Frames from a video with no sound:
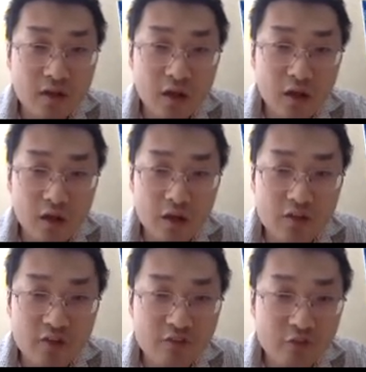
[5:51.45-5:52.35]

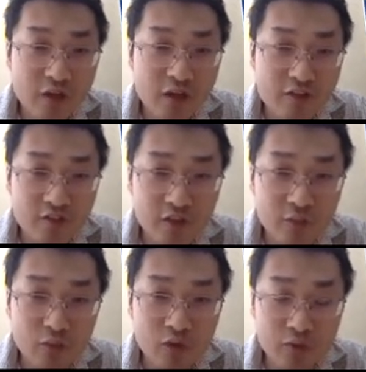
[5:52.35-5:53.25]
if we have
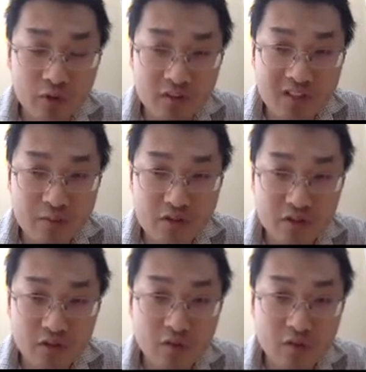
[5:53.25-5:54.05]
a proper assumption